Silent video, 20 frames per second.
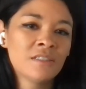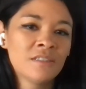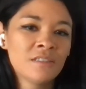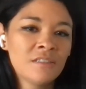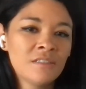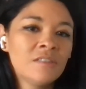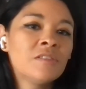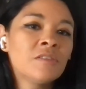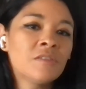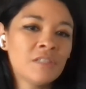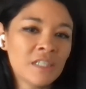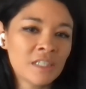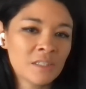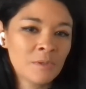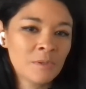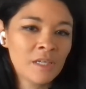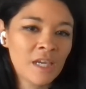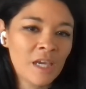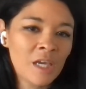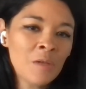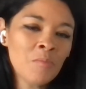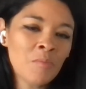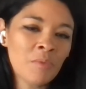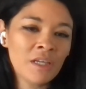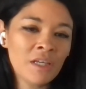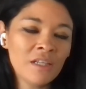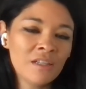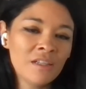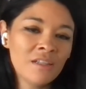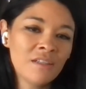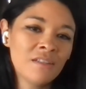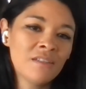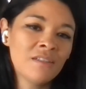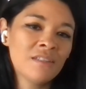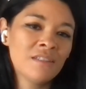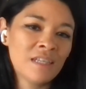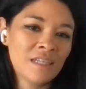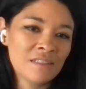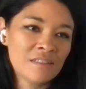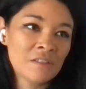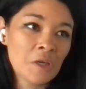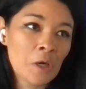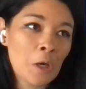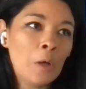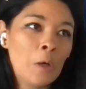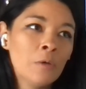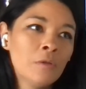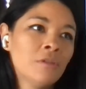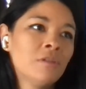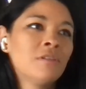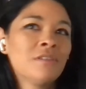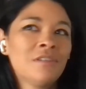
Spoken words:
do it next weekend, but that's the goal.